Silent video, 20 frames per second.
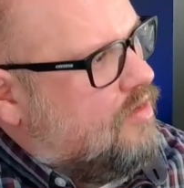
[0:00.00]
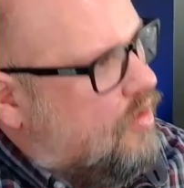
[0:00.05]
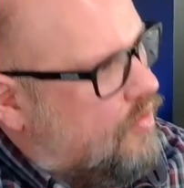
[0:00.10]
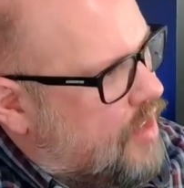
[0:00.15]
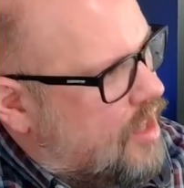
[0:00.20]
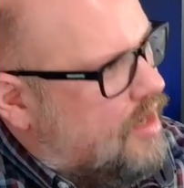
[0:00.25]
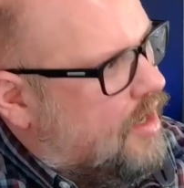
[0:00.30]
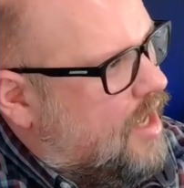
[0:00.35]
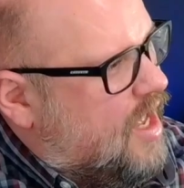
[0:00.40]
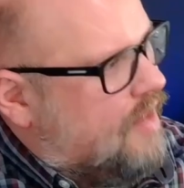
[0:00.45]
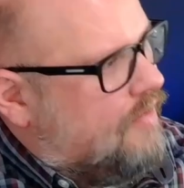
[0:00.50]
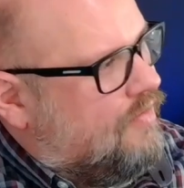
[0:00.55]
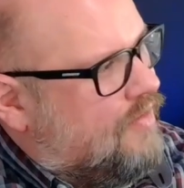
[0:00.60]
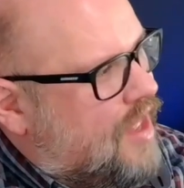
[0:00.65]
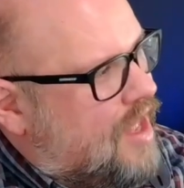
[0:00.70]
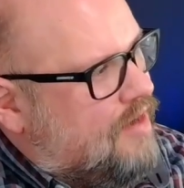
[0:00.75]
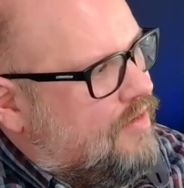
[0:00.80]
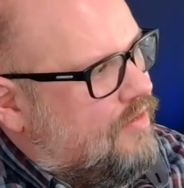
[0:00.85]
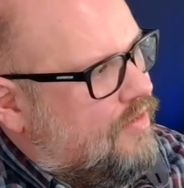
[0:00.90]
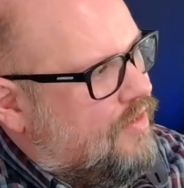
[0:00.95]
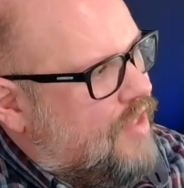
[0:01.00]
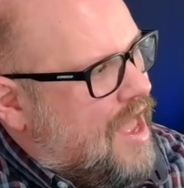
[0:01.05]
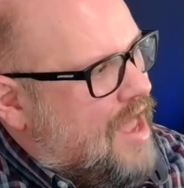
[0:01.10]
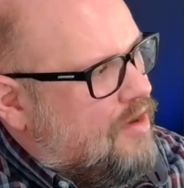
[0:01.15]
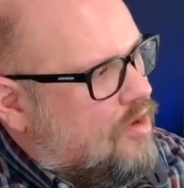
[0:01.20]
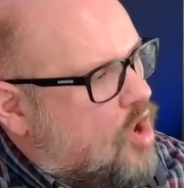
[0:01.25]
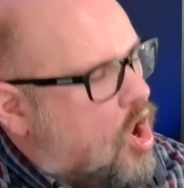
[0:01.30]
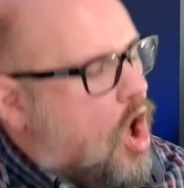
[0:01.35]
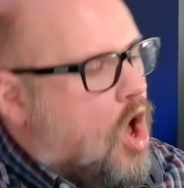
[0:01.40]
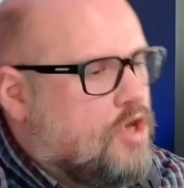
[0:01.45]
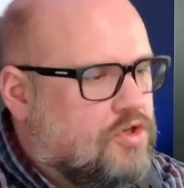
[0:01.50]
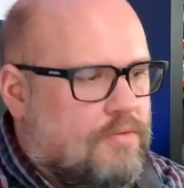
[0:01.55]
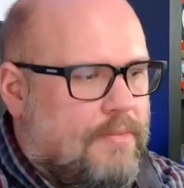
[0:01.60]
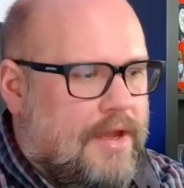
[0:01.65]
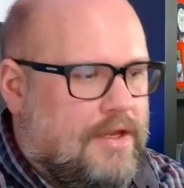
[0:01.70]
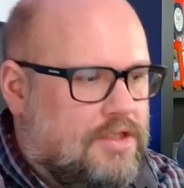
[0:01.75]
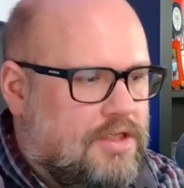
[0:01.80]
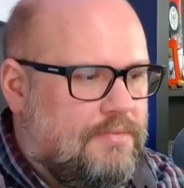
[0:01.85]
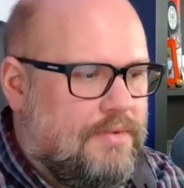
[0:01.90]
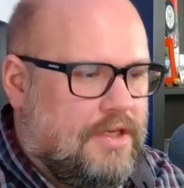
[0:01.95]
that, again, that cause
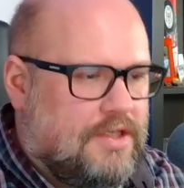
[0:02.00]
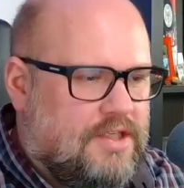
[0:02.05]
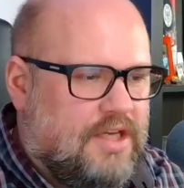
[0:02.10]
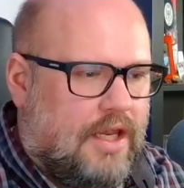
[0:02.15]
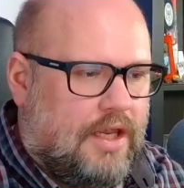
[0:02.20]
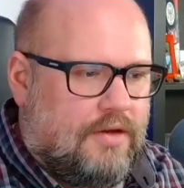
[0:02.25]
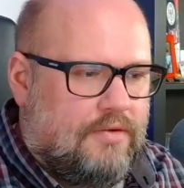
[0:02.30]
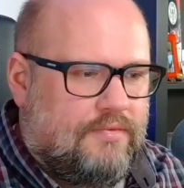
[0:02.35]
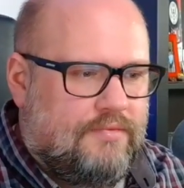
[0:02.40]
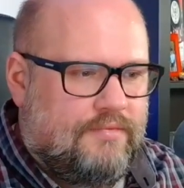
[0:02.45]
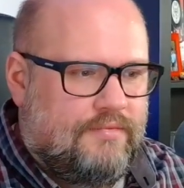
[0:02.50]
remains to be seen.